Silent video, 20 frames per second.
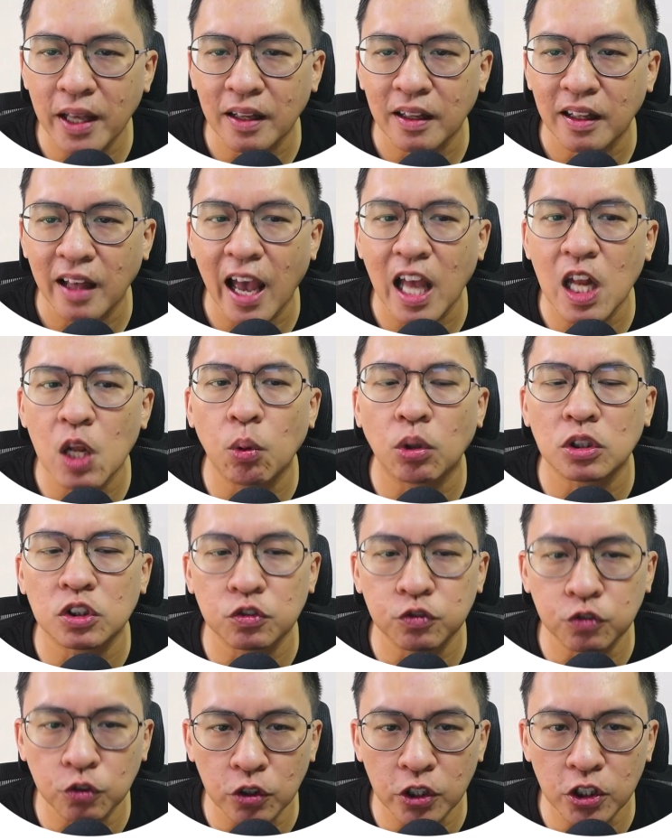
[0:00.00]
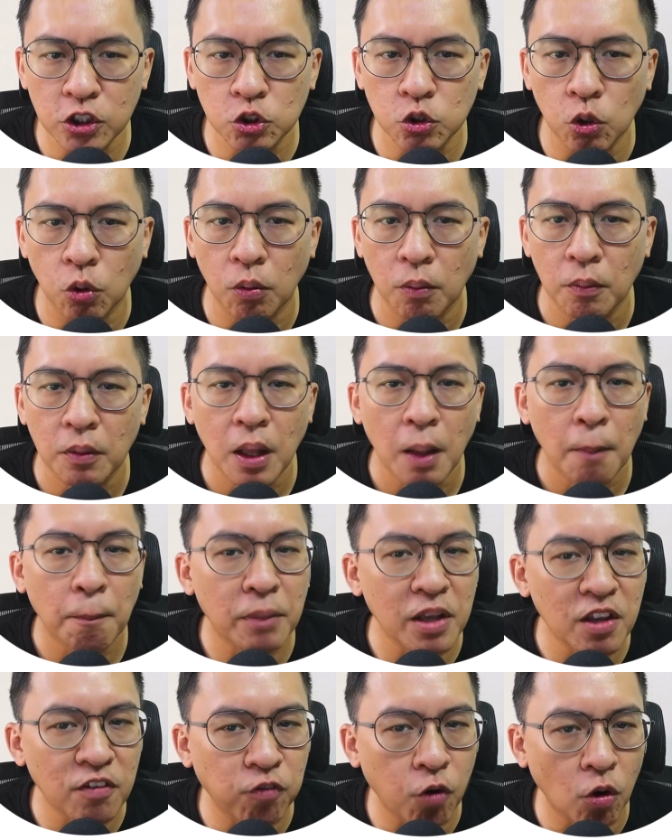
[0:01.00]
and it was fully sold
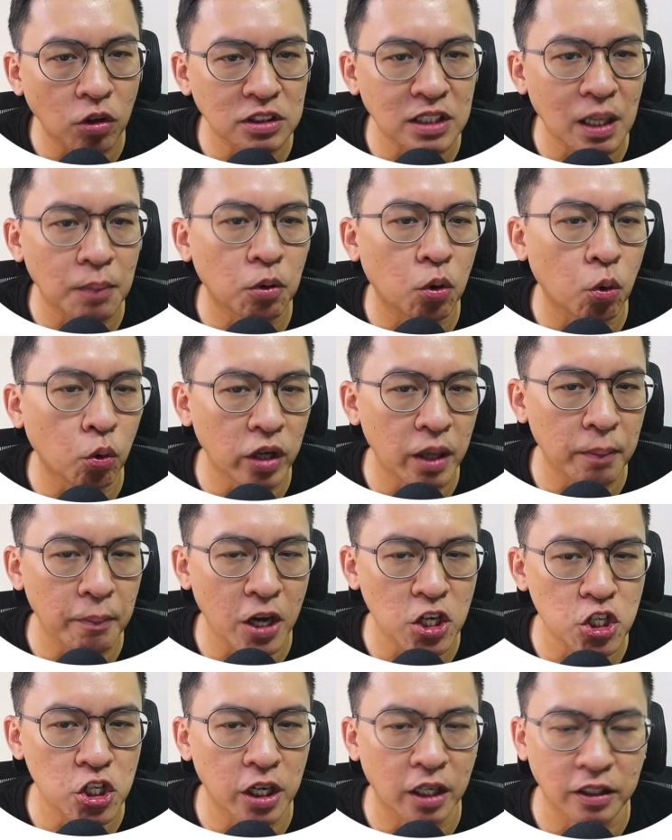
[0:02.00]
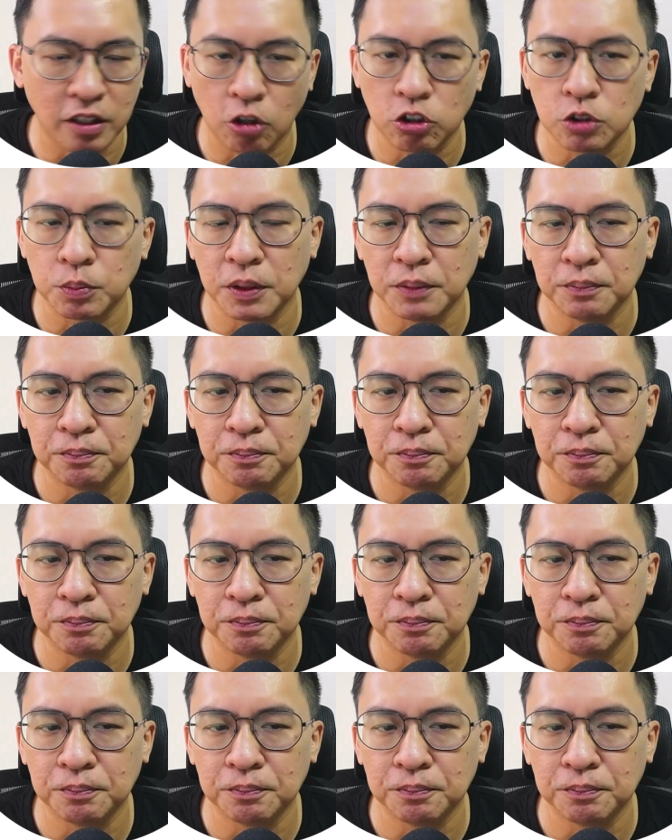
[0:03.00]
before some cooling measure announcement.